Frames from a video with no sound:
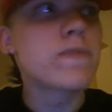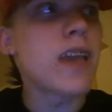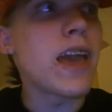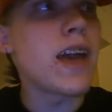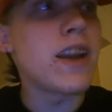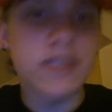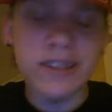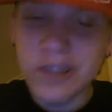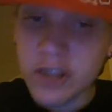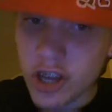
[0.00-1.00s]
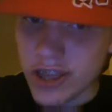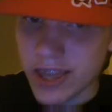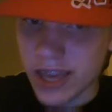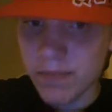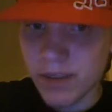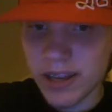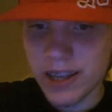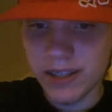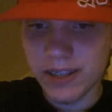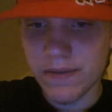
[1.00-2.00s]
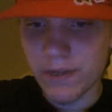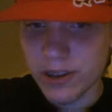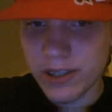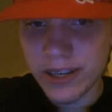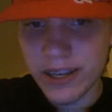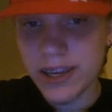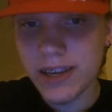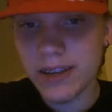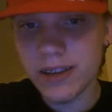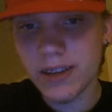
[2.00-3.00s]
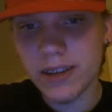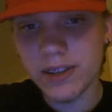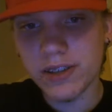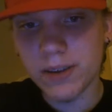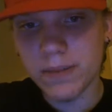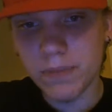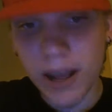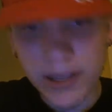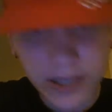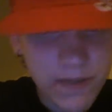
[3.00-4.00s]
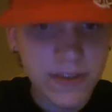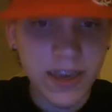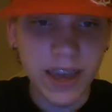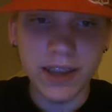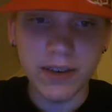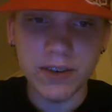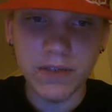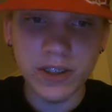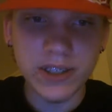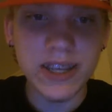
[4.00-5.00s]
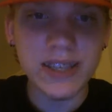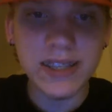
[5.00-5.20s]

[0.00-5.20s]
And this is a good thing because diversity is a positive thing and diversity is